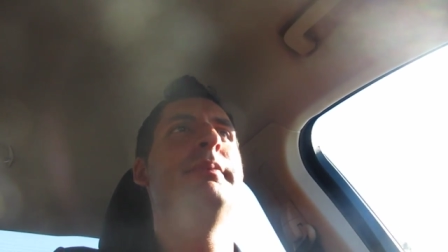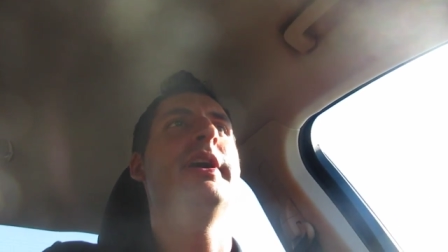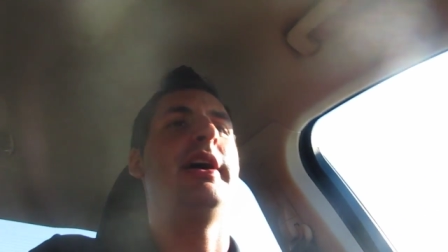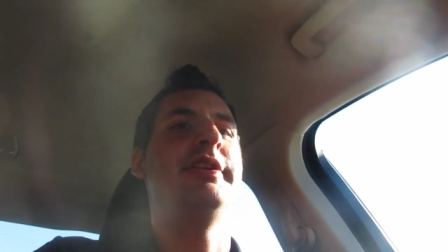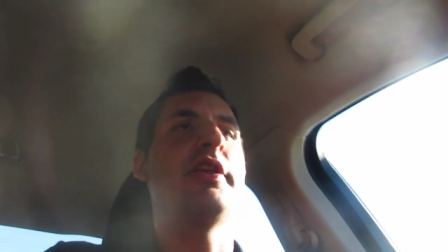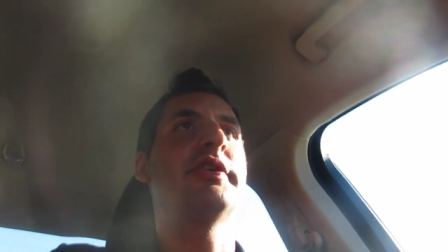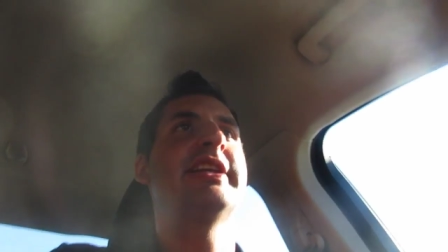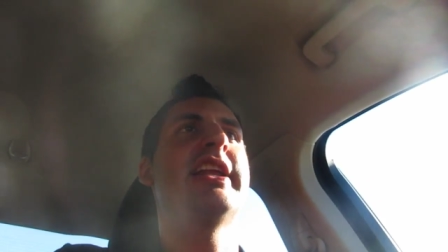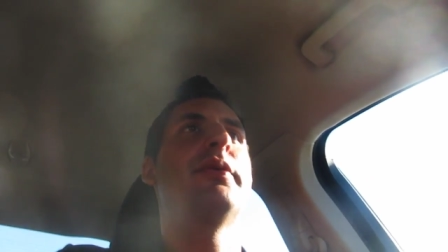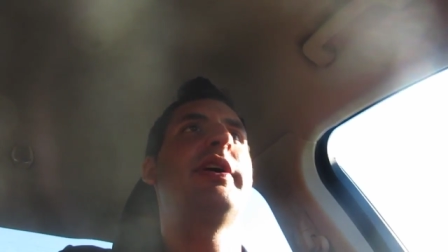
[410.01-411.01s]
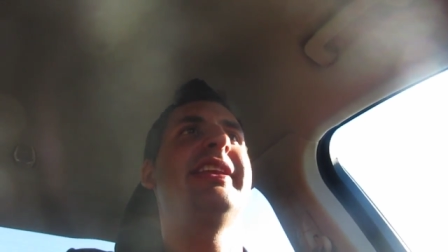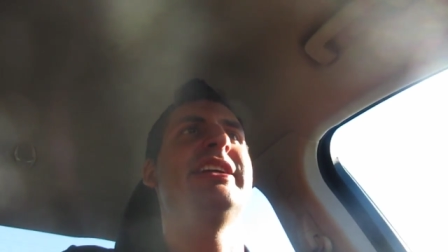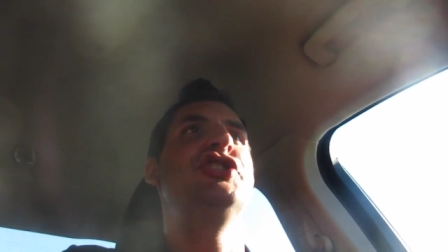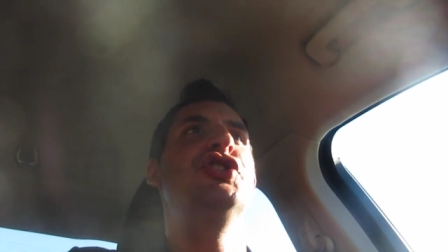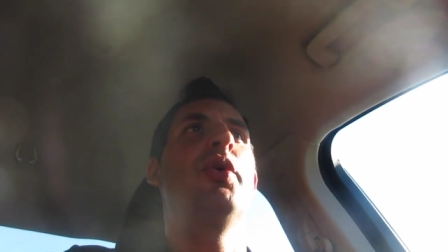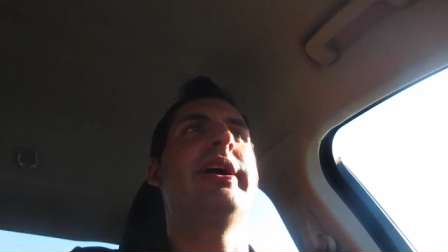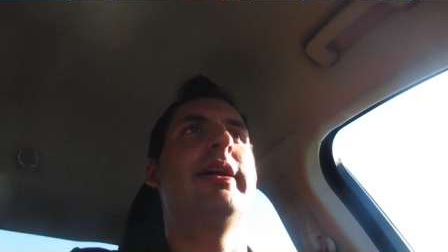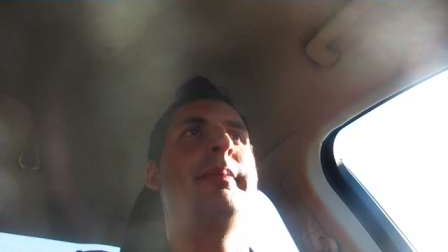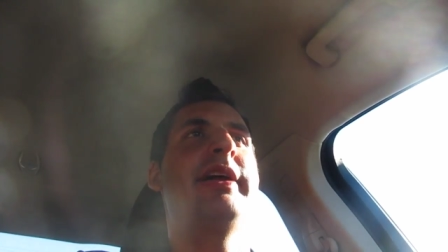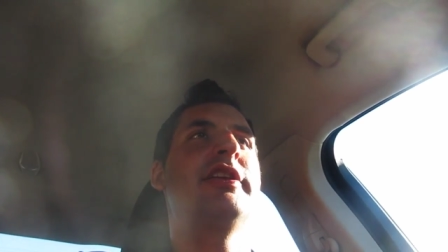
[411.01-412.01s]
but another thing that I really
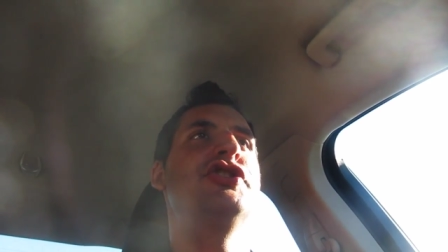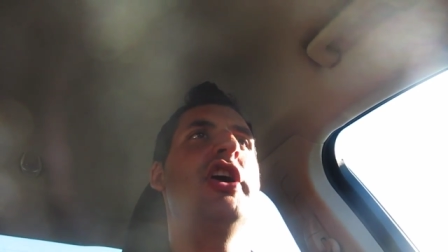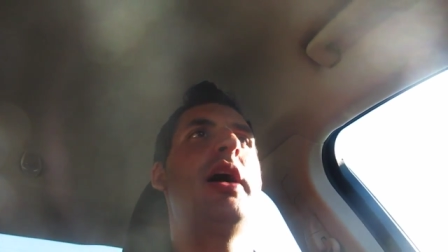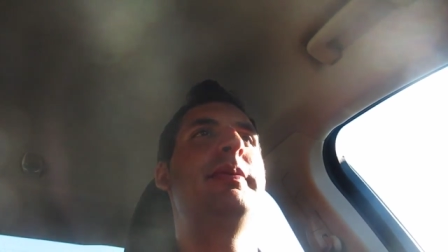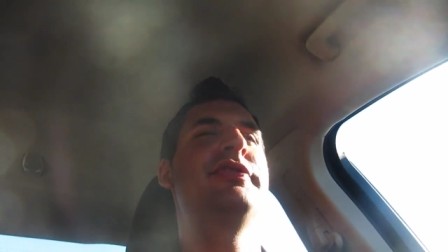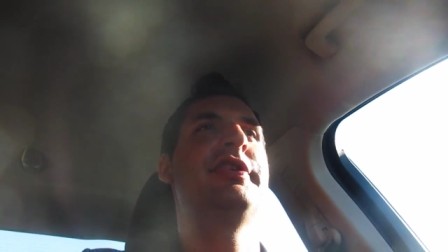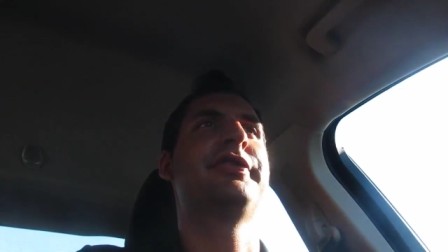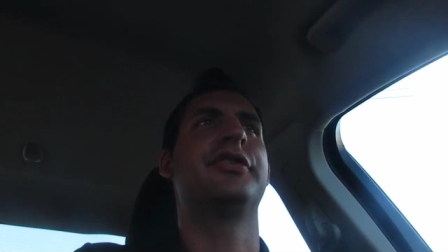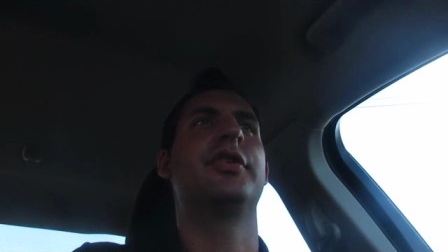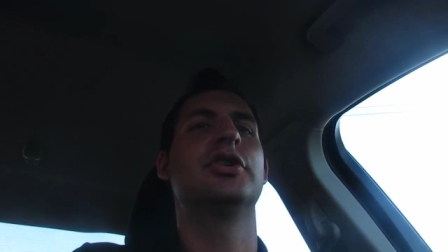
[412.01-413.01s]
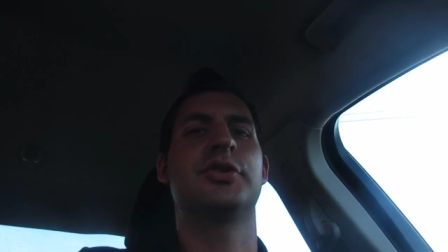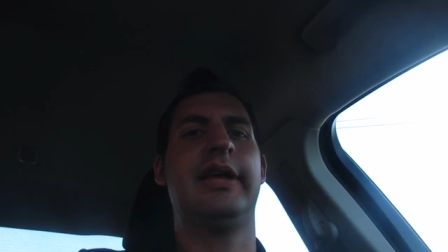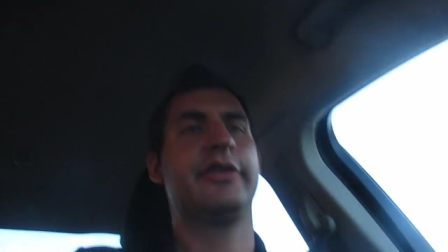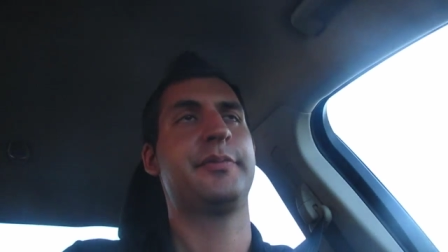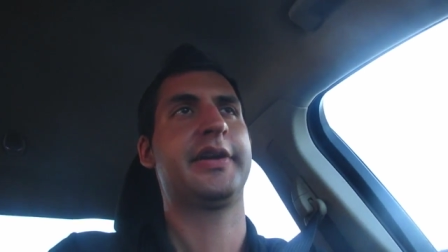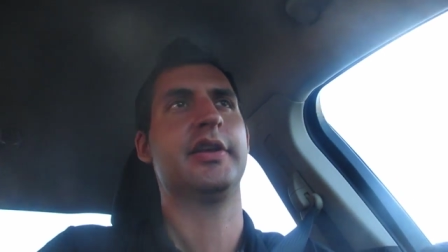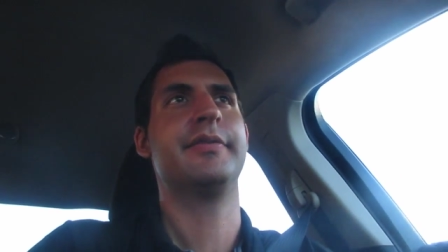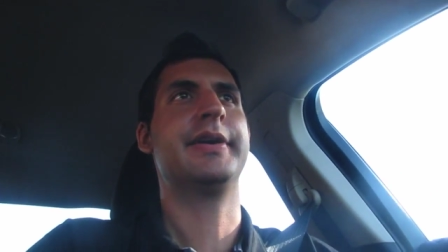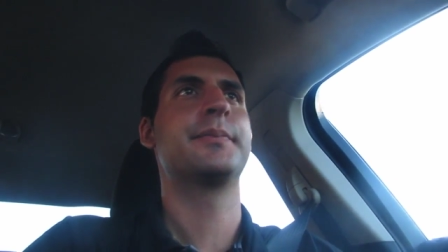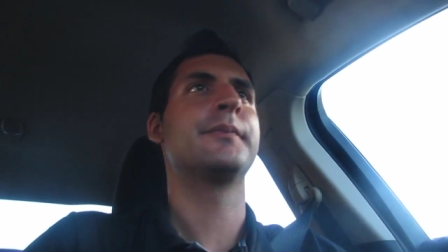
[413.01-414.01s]
enjoyed about the job is just the social aspect
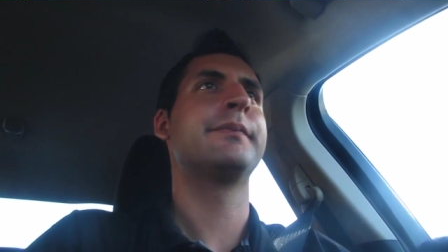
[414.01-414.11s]
of it.